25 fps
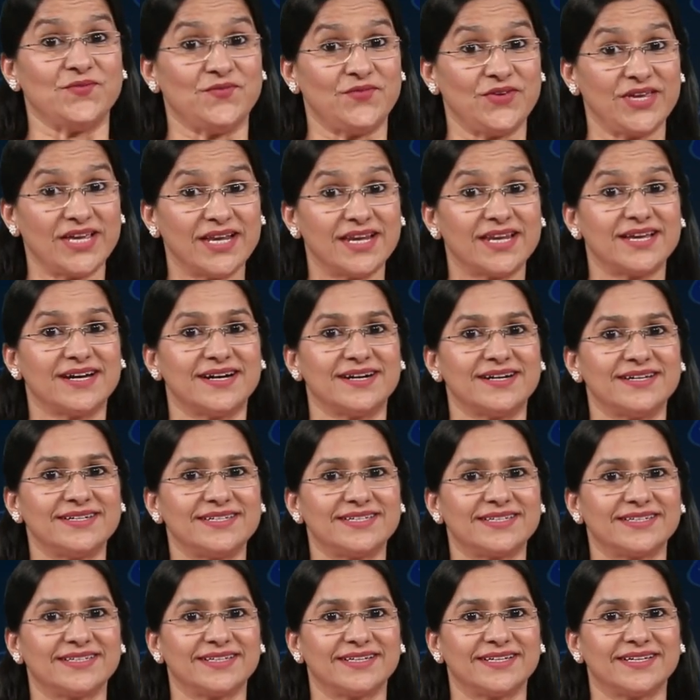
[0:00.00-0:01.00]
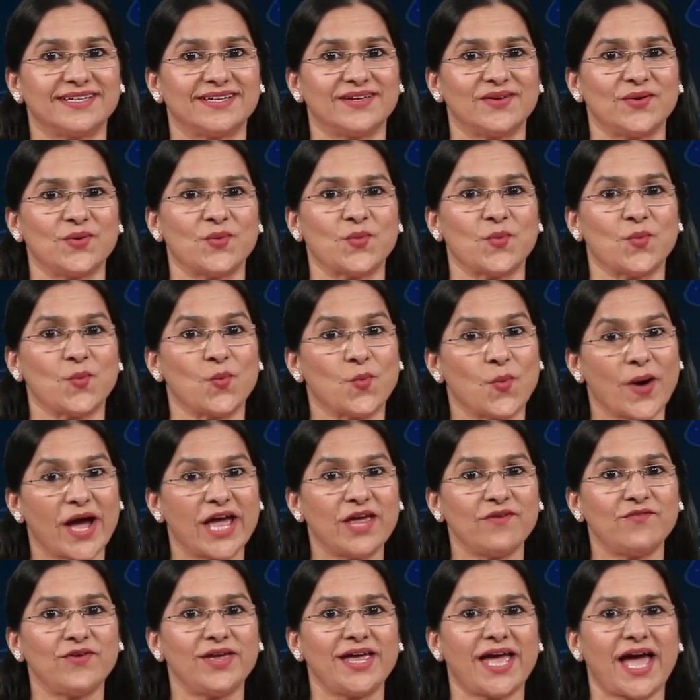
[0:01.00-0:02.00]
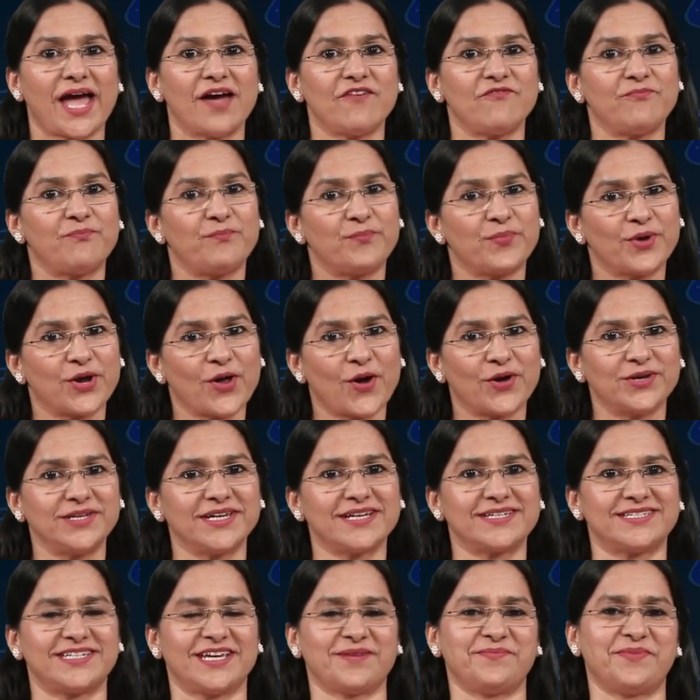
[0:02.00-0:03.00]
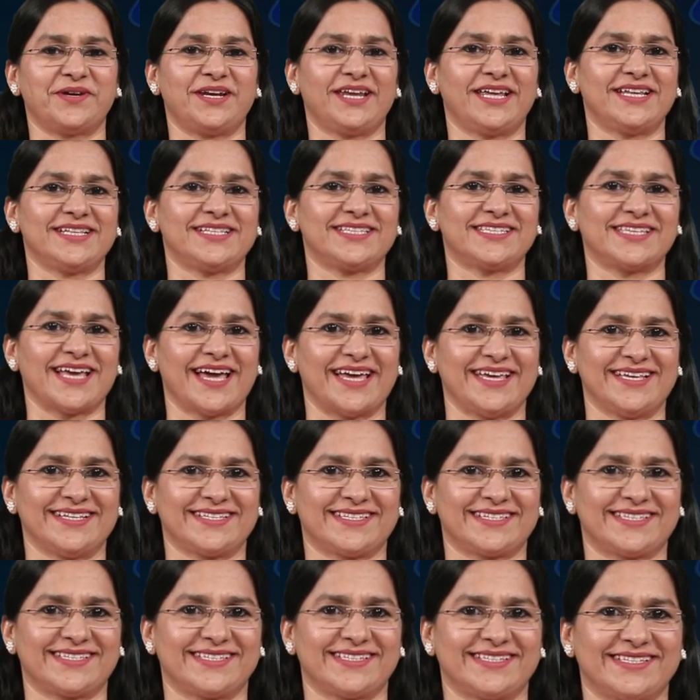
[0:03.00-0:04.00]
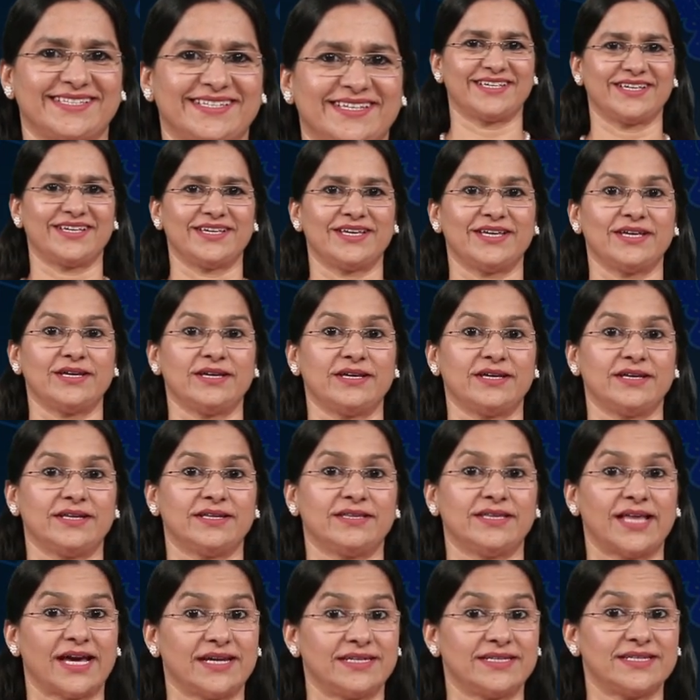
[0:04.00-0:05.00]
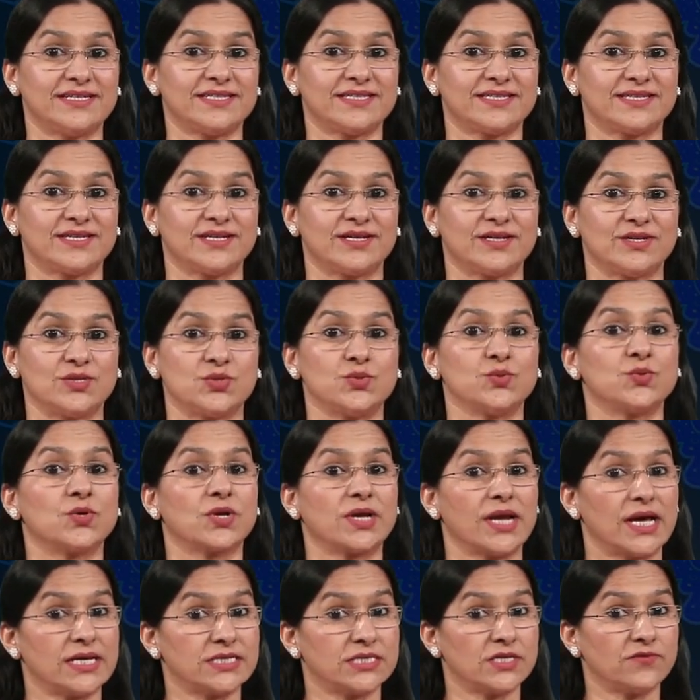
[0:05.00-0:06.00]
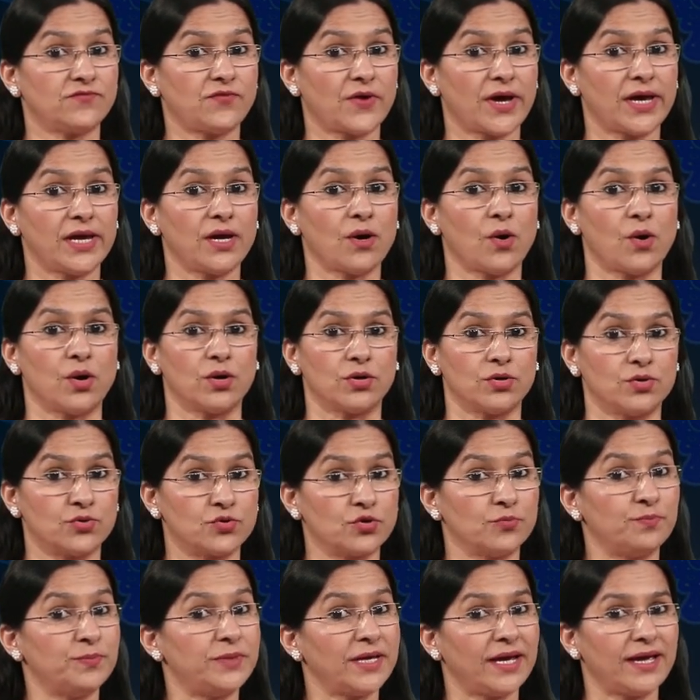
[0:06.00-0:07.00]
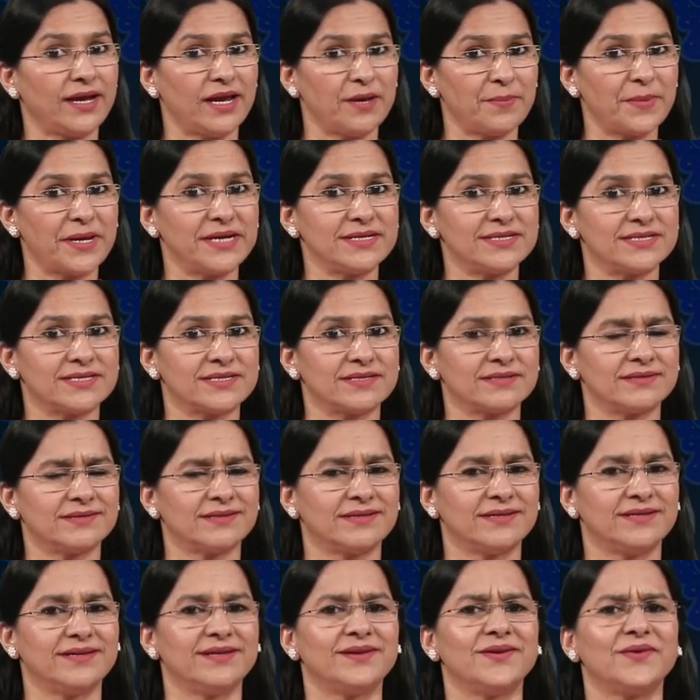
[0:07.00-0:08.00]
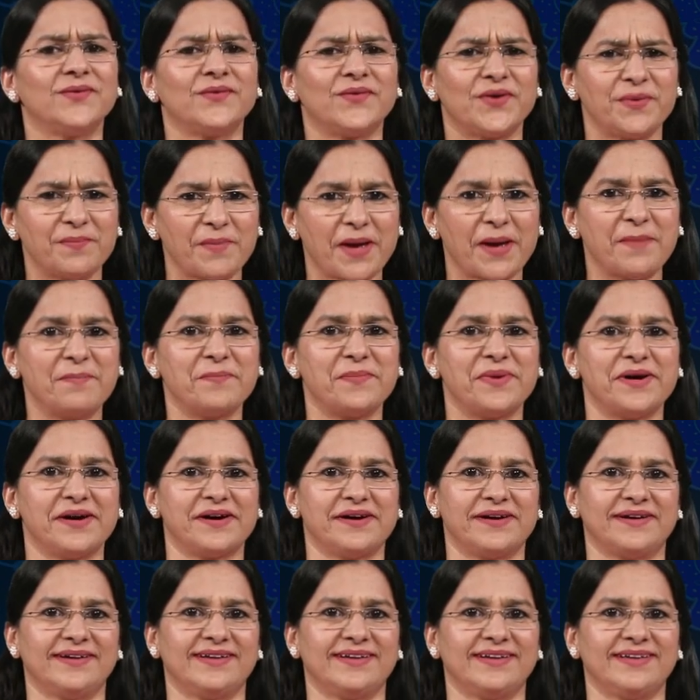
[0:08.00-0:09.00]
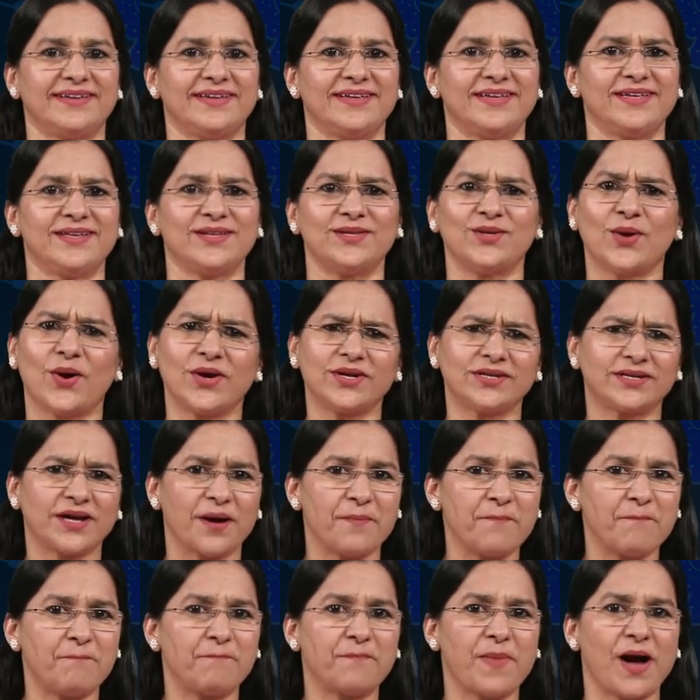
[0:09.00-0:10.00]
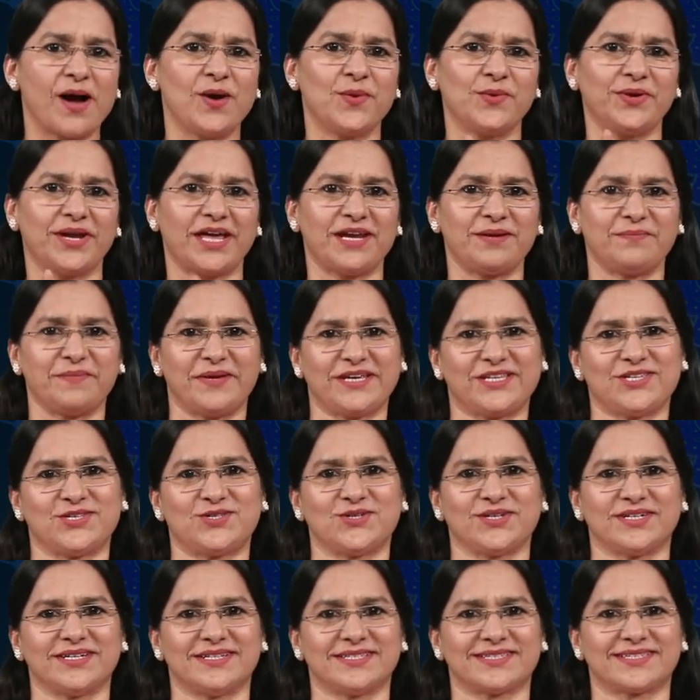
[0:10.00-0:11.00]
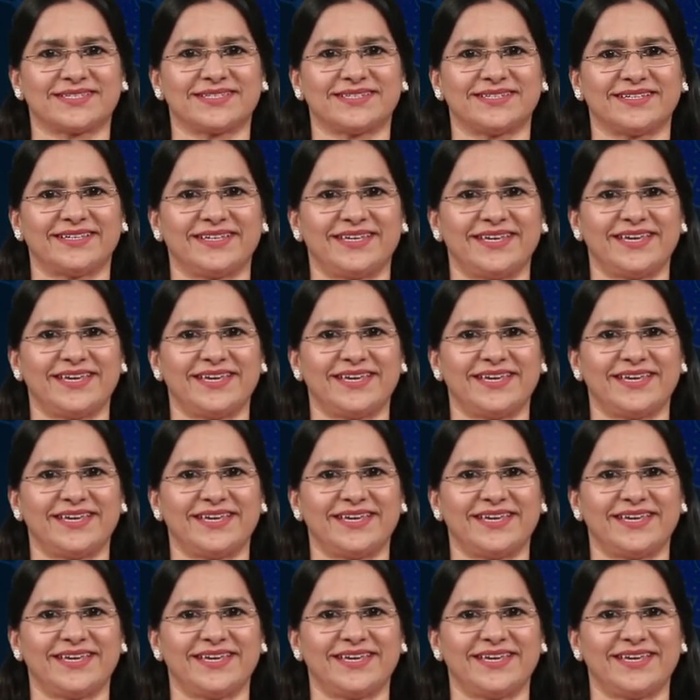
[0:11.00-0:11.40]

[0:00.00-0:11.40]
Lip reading: We learnt why we have periodic table in science. That is, to classify or group the elements. Remember, not compound and mixtures.